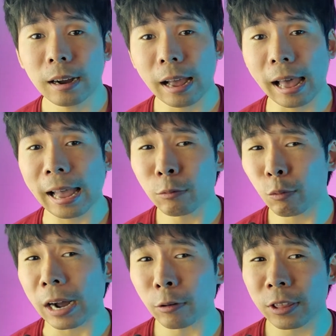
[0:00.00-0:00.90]
And
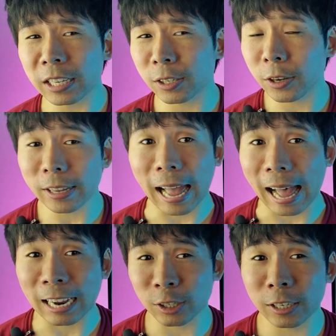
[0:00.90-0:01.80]
while this could
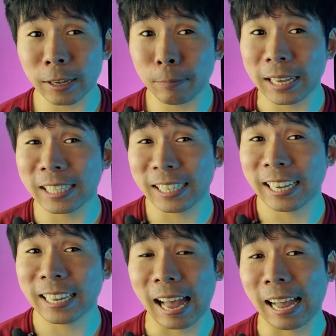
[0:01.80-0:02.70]
actually be
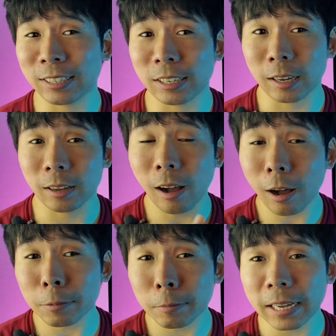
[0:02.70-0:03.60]
seen as a
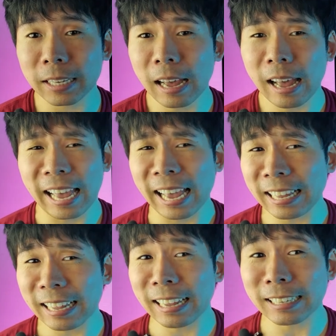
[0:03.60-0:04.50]
compliment,
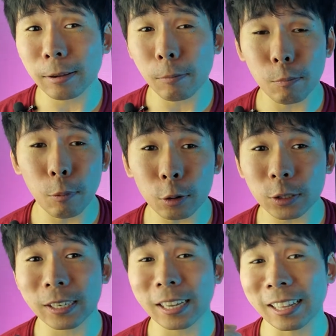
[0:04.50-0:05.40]
it is
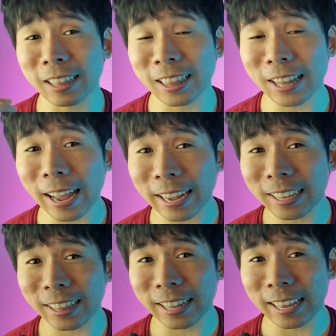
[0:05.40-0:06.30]
most
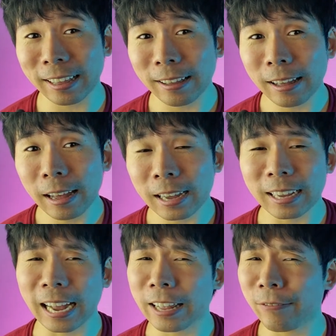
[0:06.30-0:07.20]
likely
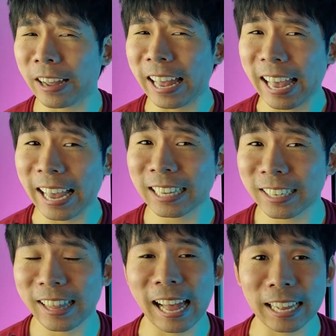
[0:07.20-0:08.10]
kind of a
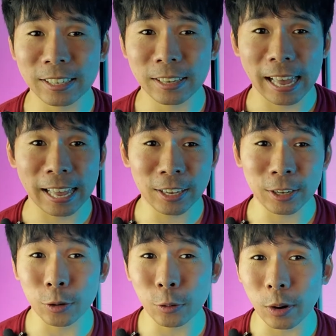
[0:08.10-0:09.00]
hint that, hey, you
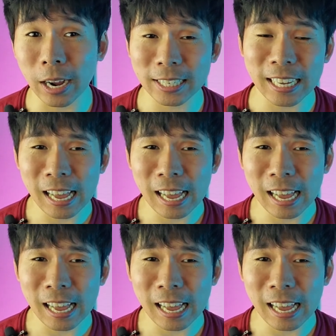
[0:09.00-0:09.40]
know what?